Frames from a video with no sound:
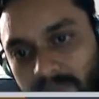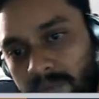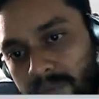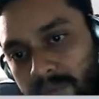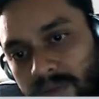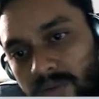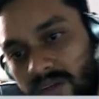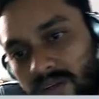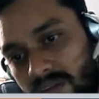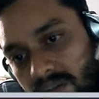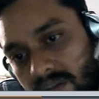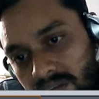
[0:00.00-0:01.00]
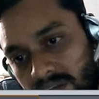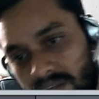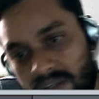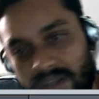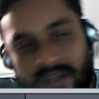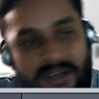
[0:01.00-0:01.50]
perpendicular,
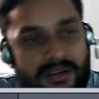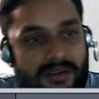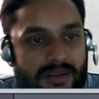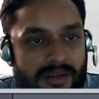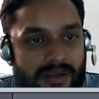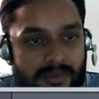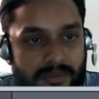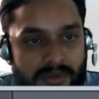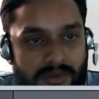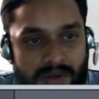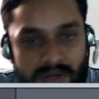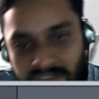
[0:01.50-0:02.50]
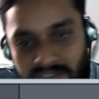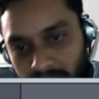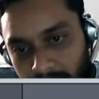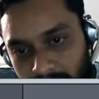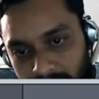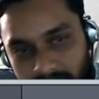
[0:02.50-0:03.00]
correct. Now let's trim
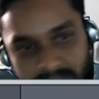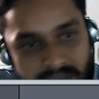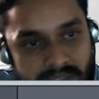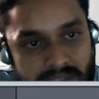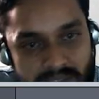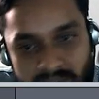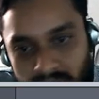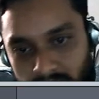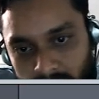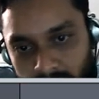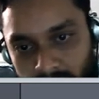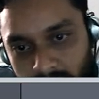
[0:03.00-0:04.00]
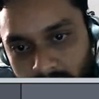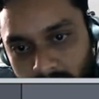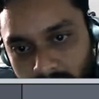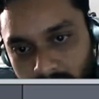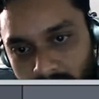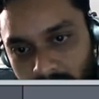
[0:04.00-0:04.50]
it. So
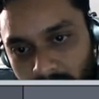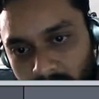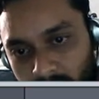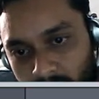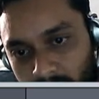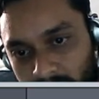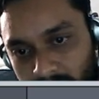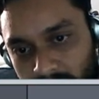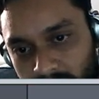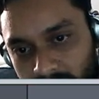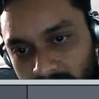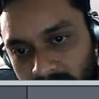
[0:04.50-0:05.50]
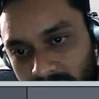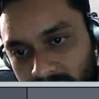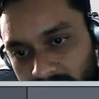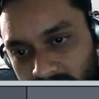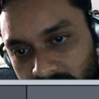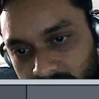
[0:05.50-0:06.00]
I don't want this,
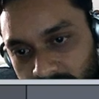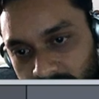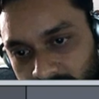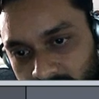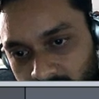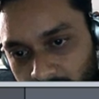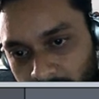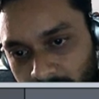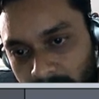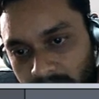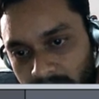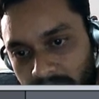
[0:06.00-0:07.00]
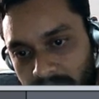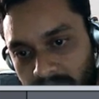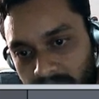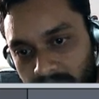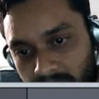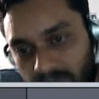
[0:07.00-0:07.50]
so I'm trimming it
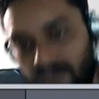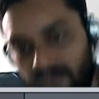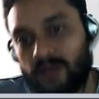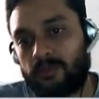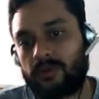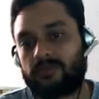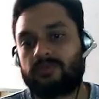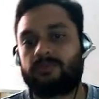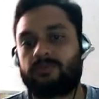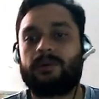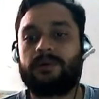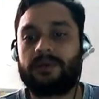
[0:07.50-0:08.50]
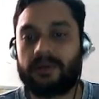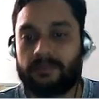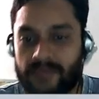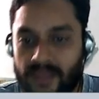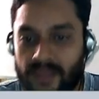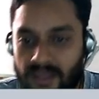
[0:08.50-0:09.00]
with the help of power trim,
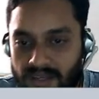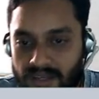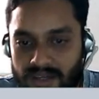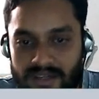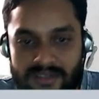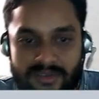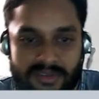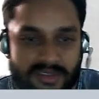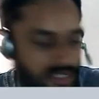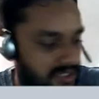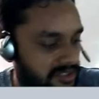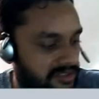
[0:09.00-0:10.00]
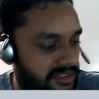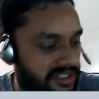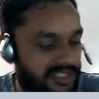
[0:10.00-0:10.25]
correct. So this sketch is ready